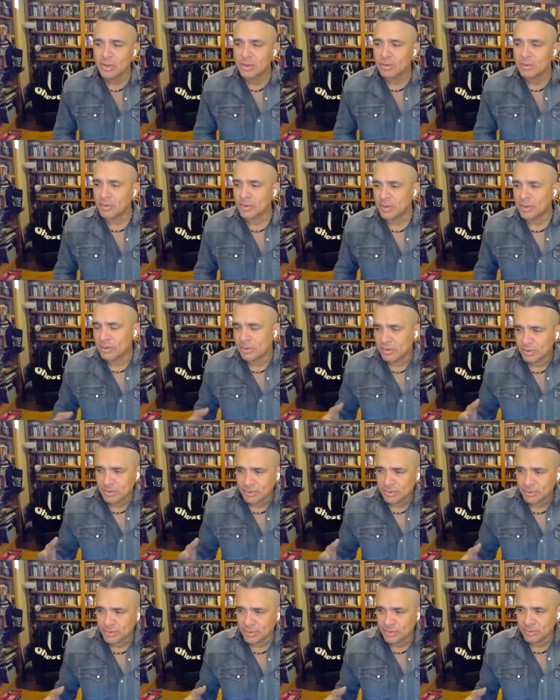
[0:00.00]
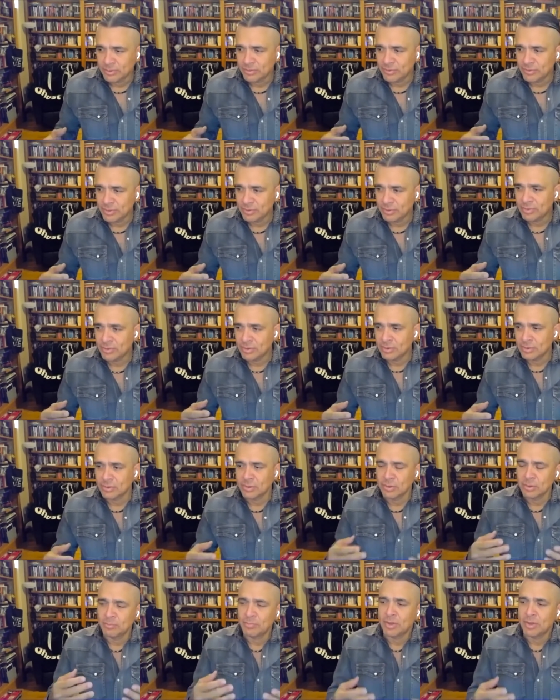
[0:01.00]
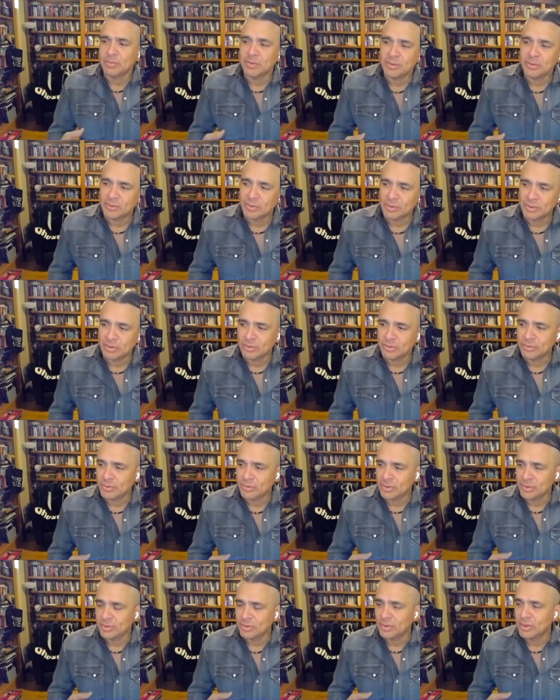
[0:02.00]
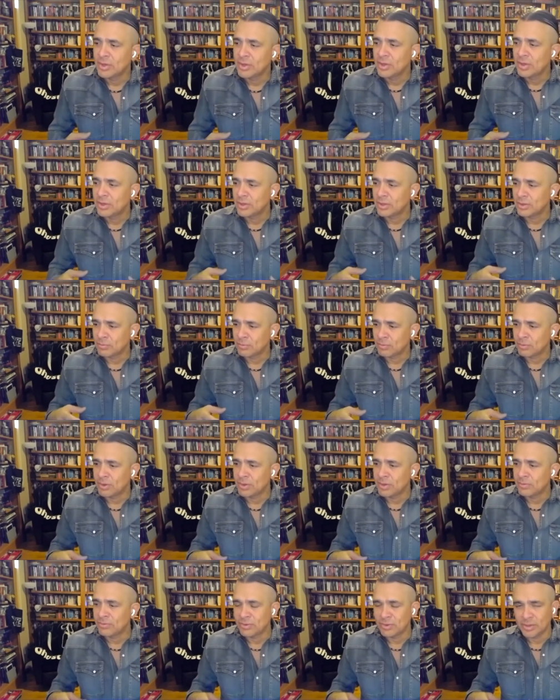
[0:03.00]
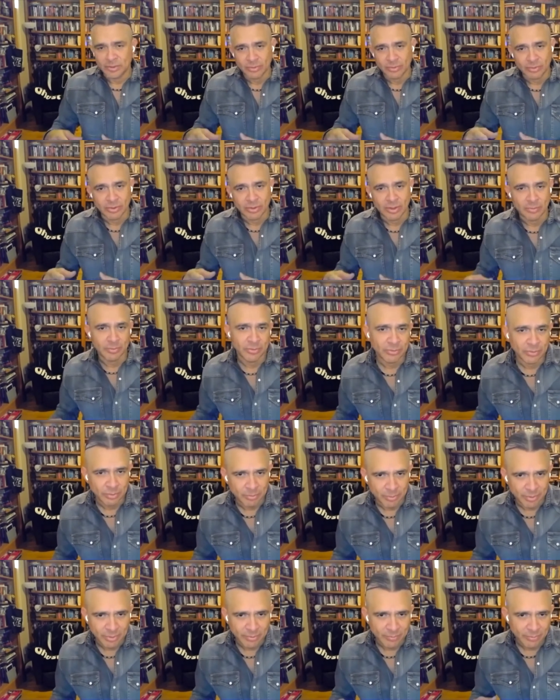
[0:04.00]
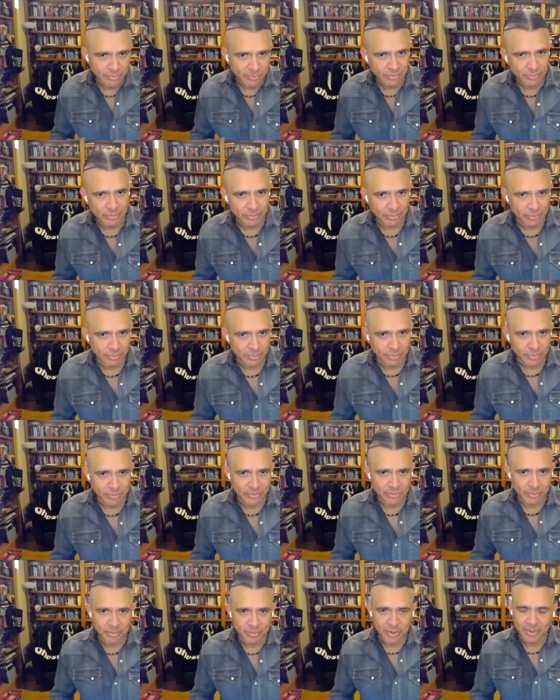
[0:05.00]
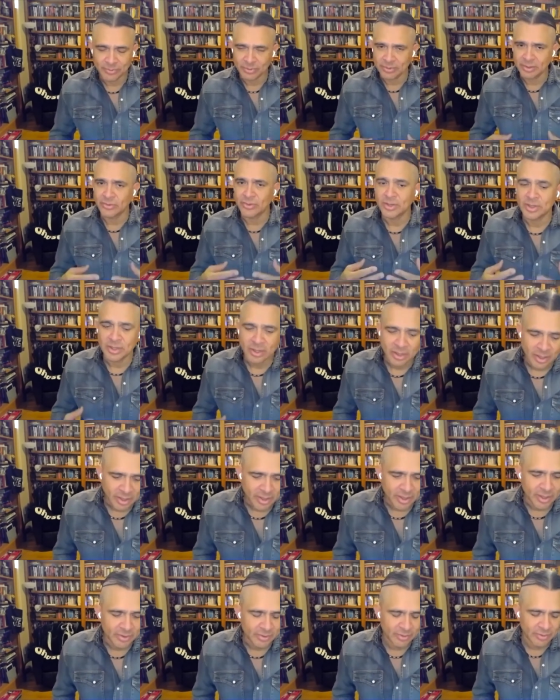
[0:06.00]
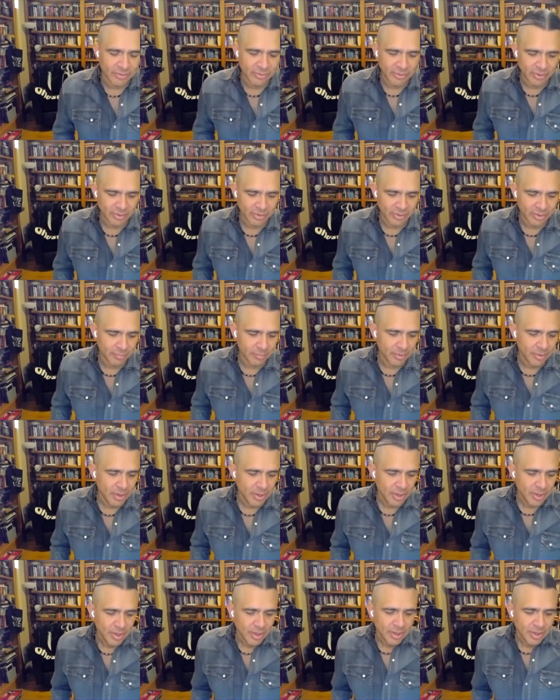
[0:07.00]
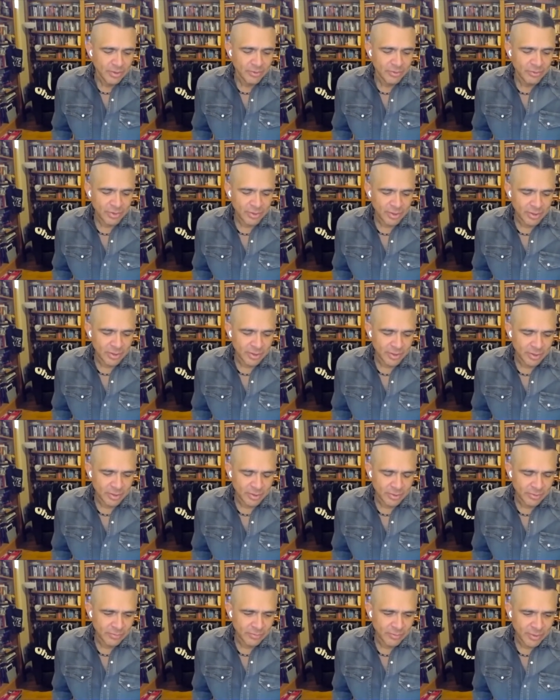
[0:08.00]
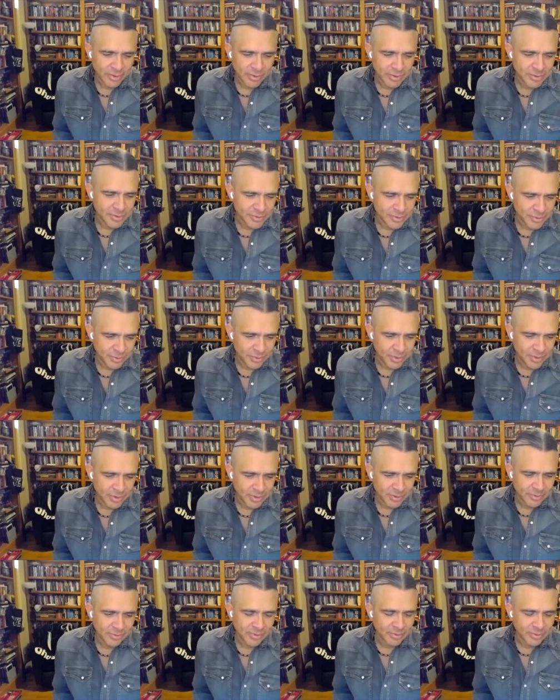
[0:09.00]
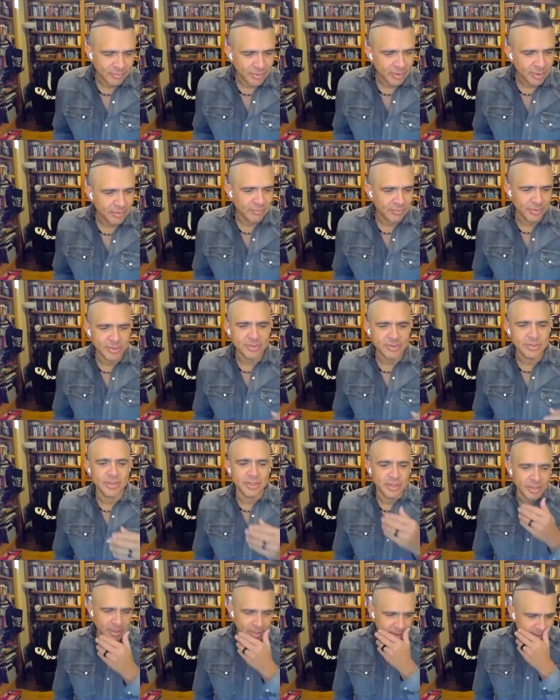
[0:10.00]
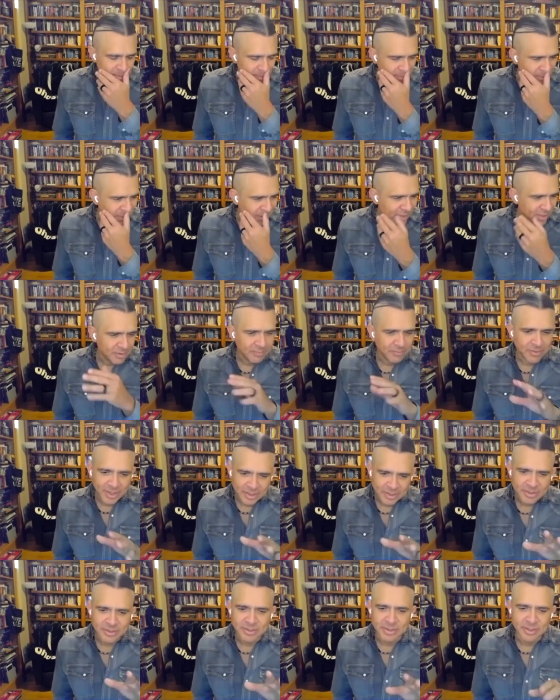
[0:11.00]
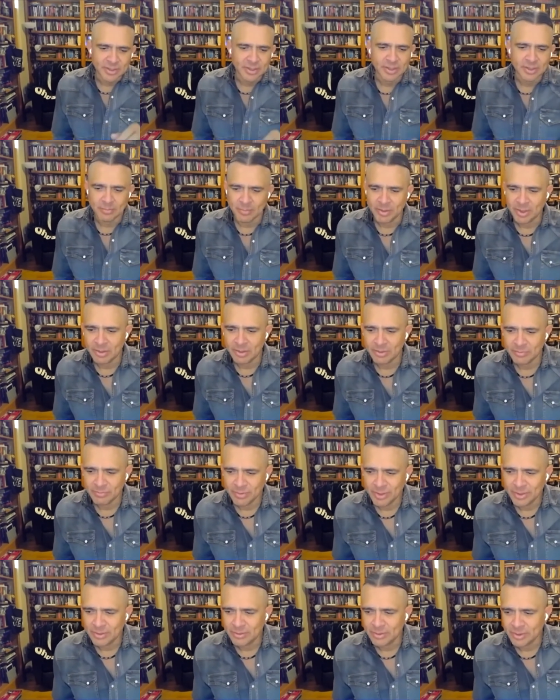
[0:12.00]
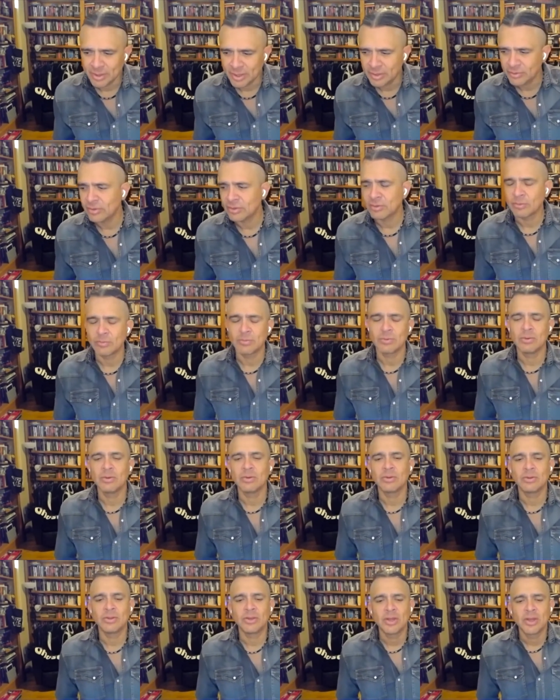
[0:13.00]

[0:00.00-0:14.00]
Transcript: where she's the good babysitter, she is worried if she has her chemistry book for school and she pays attention in class. She is very studious and very vigilant and kind of hesitant about engaging the world.